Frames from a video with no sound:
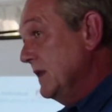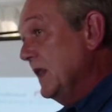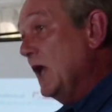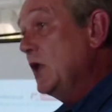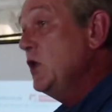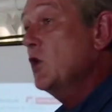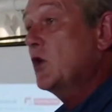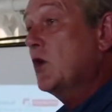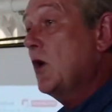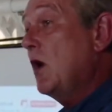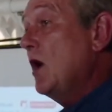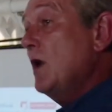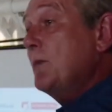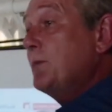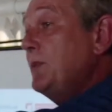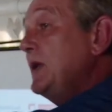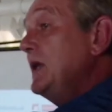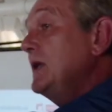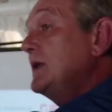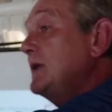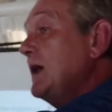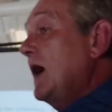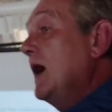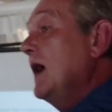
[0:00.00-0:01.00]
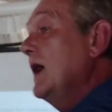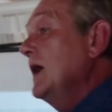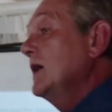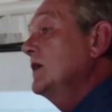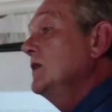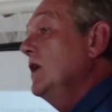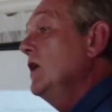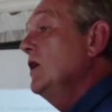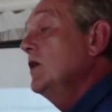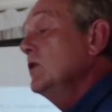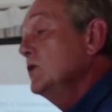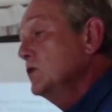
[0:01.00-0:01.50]
Now you can't be
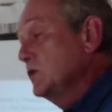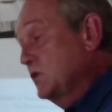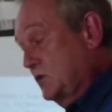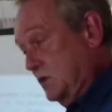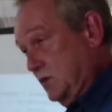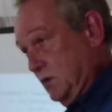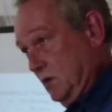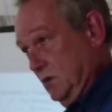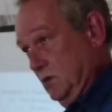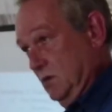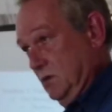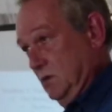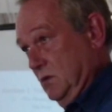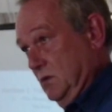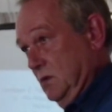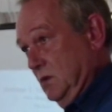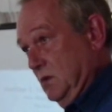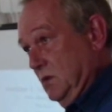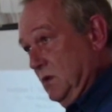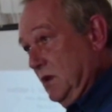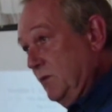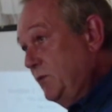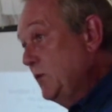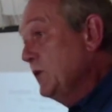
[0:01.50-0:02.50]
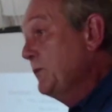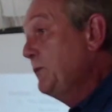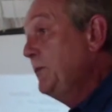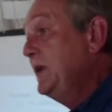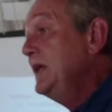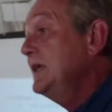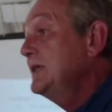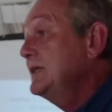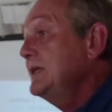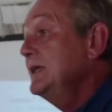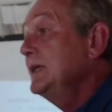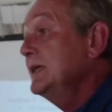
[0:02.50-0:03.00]
diagnosed with
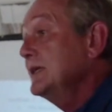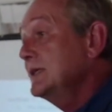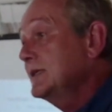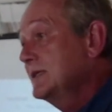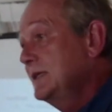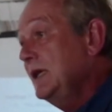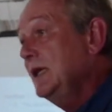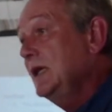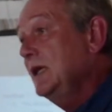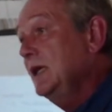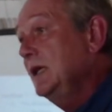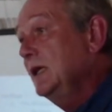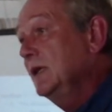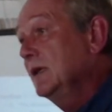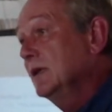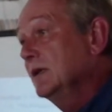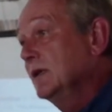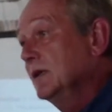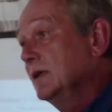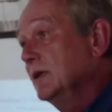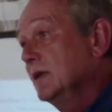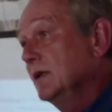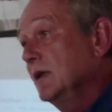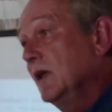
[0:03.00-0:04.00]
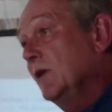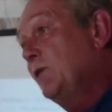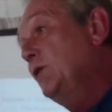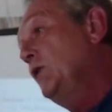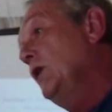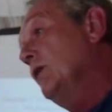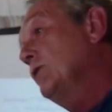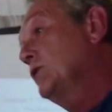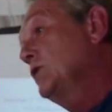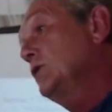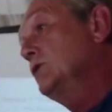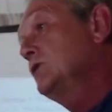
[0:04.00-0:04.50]
PTSD if
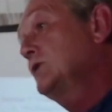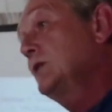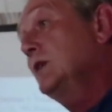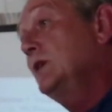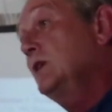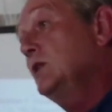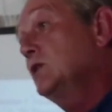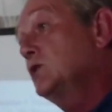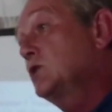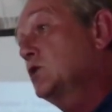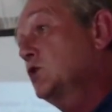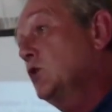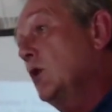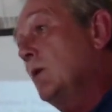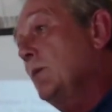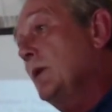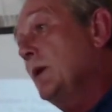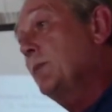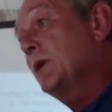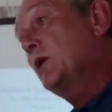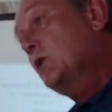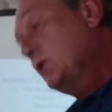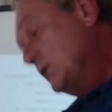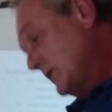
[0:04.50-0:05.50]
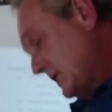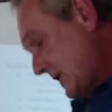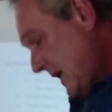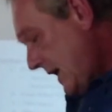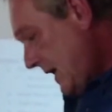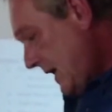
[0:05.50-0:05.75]
you have continuous trauma because